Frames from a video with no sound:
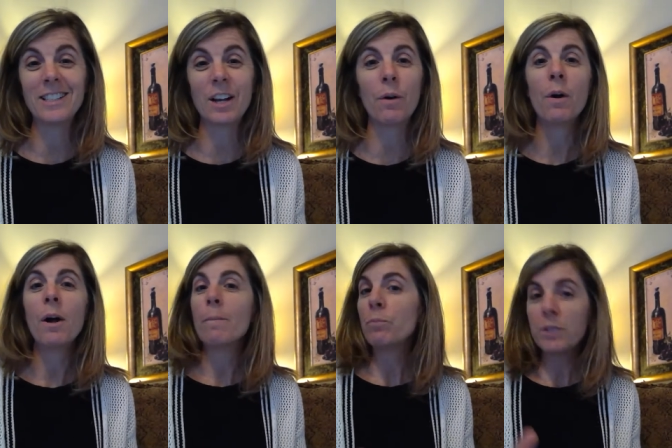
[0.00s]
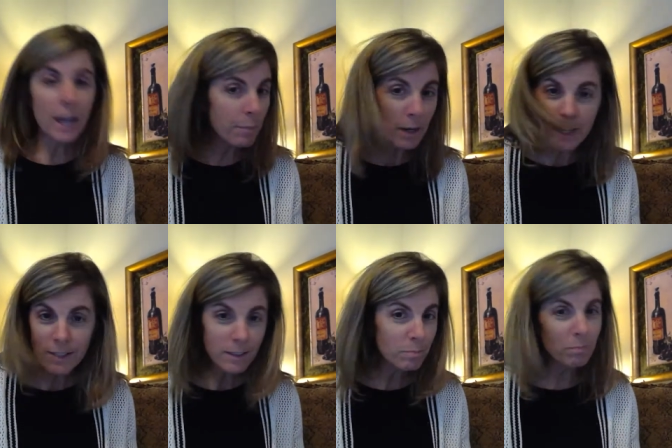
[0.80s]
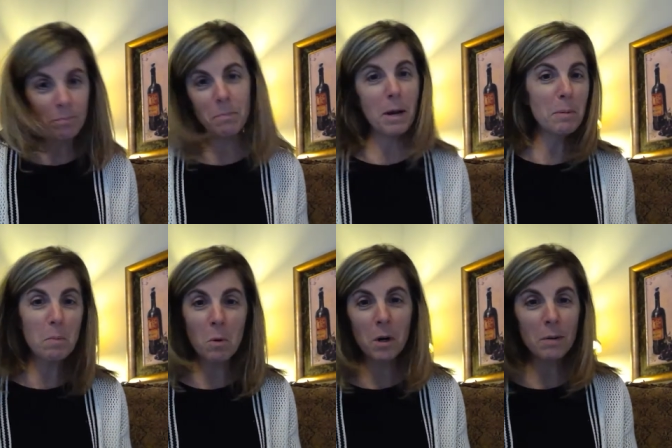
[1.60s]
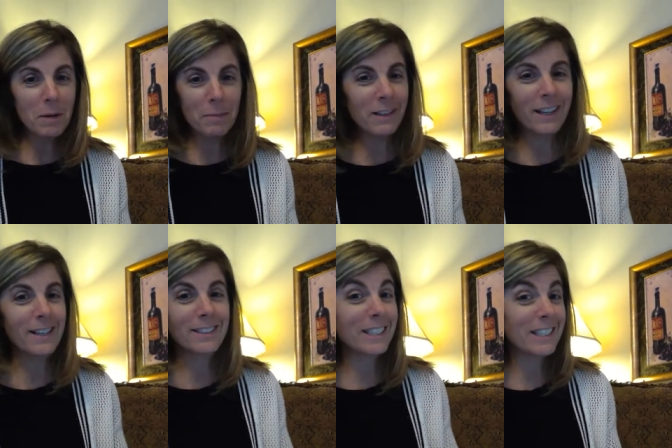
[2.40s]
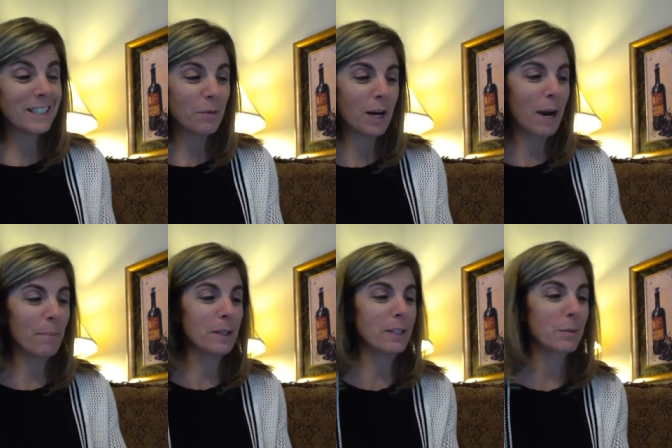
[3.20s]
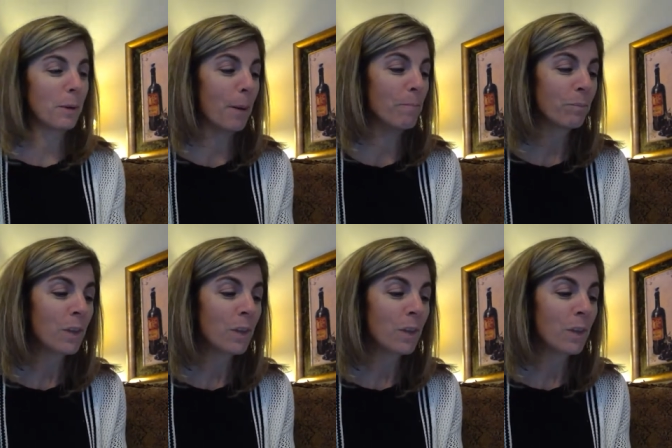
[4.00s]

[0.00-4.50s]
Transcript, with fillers: So, 10 minutes, maybe more, maybe less. Let's see what happens. But